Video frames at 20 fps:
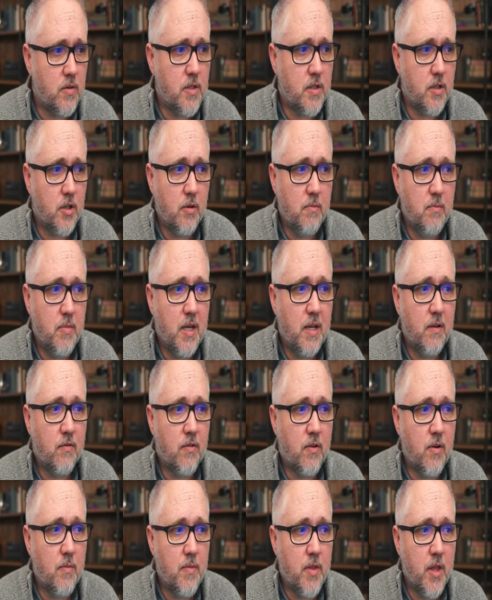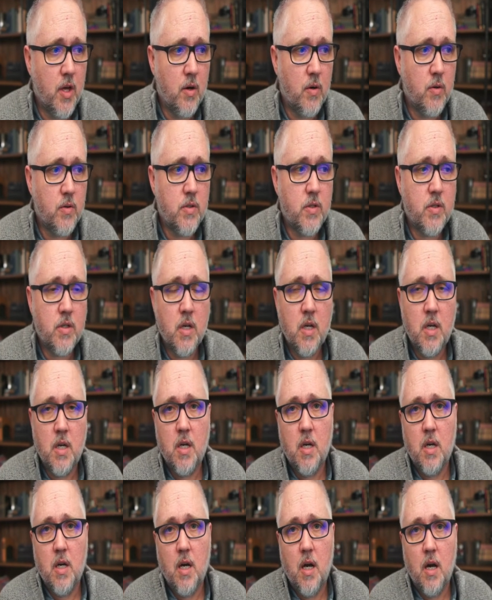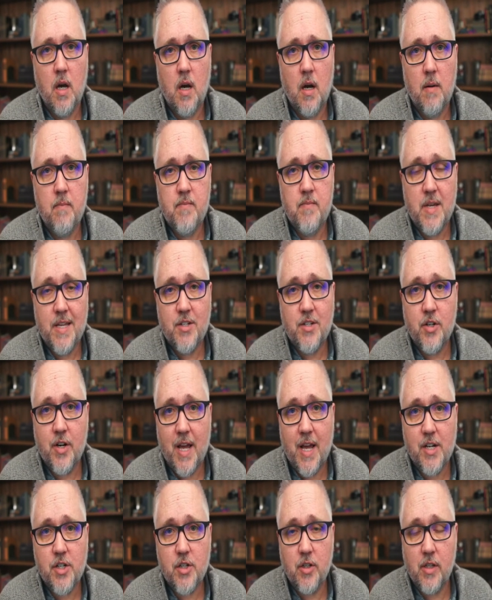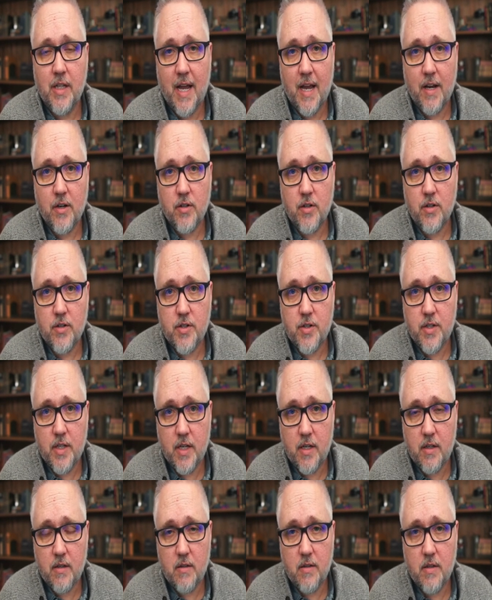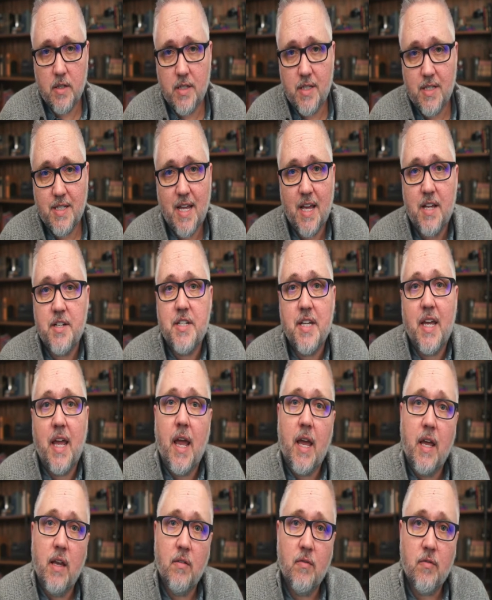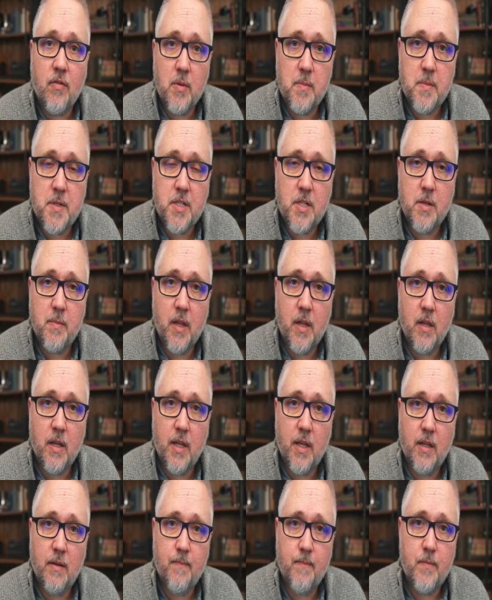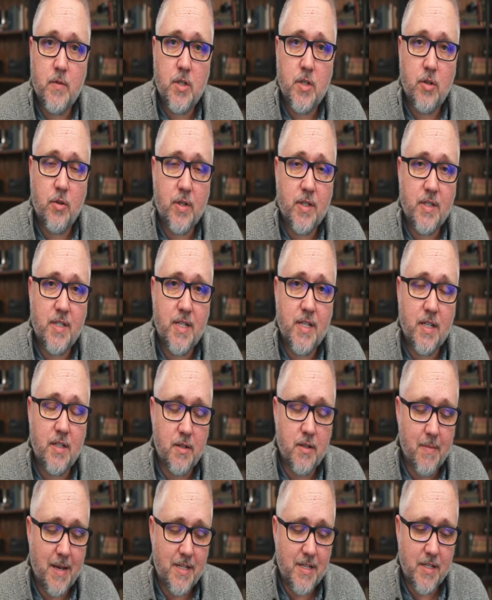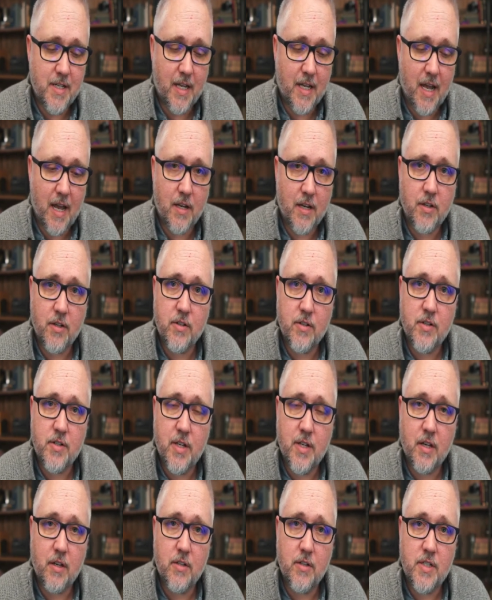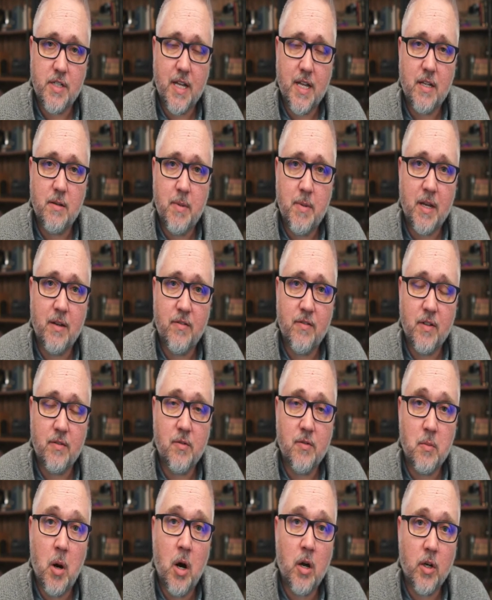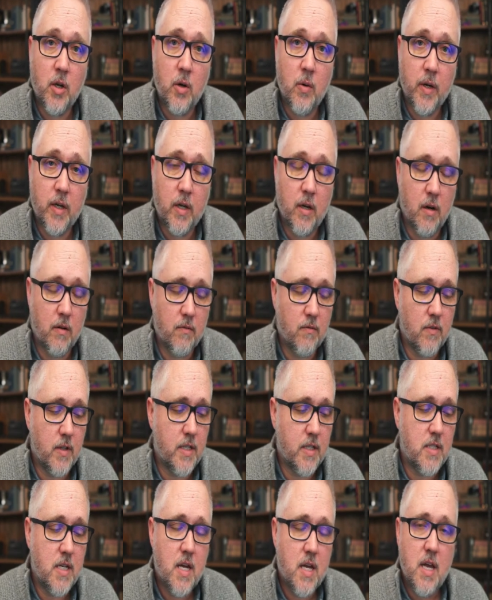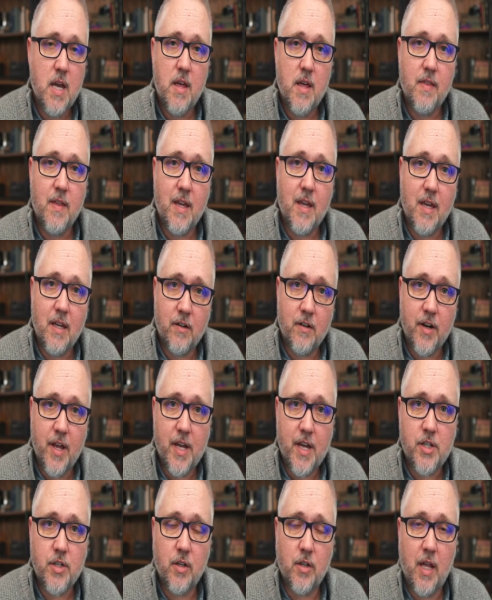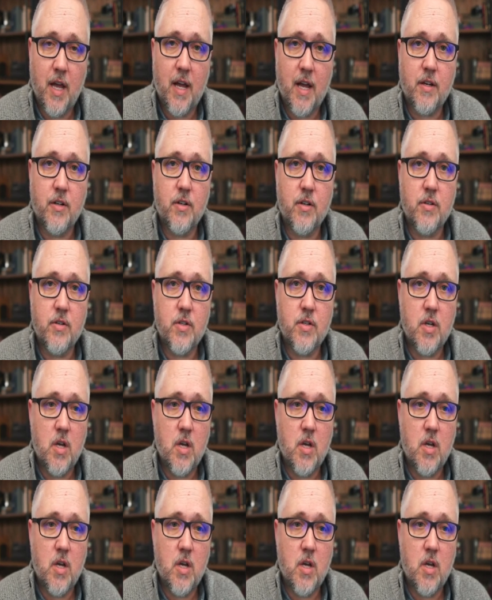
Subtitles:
could be from those international actors that stand to gain from stability. So you can see domestic actors that could stand to benefit from ongoing conflict. The international actors